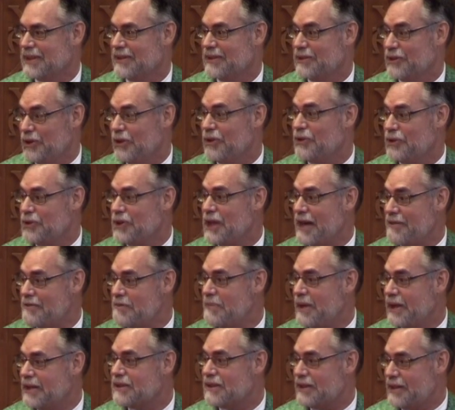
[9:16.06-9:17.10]
Do you have a
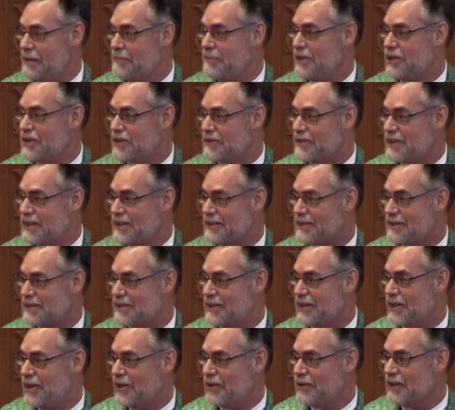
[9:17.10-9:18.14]
mental image of this?
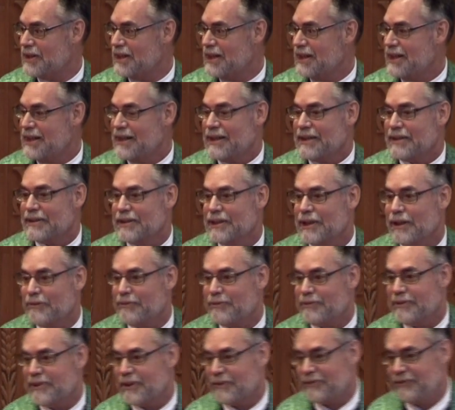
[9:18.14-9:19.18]

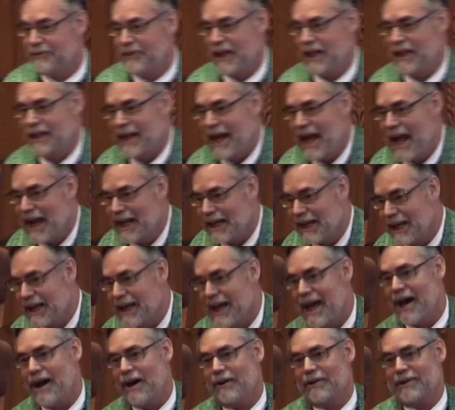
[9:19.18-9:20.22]
The feet hanging
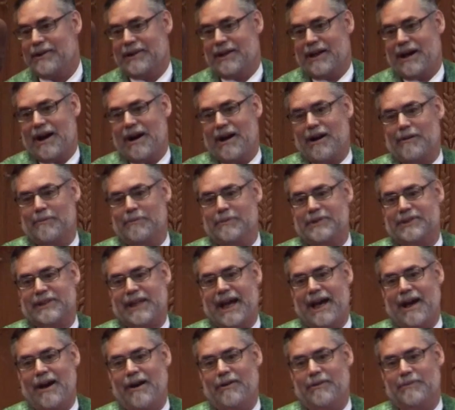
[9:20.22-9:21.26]
out and the arms
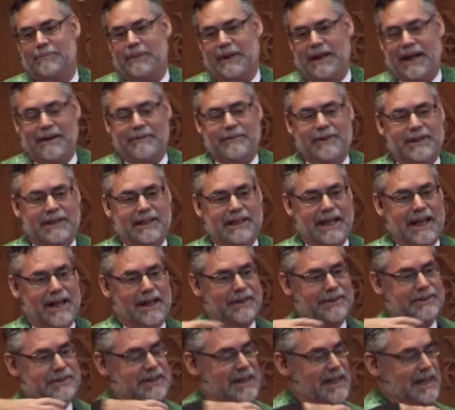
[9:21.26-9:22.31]
out, but everything
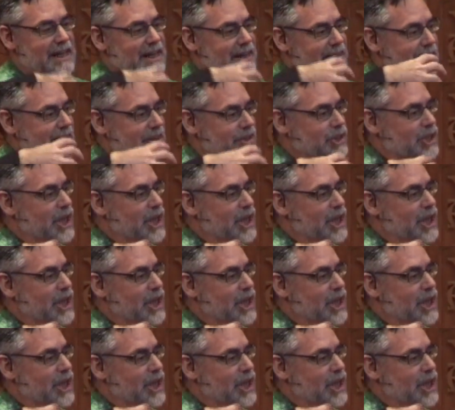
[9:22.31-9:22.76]
else, these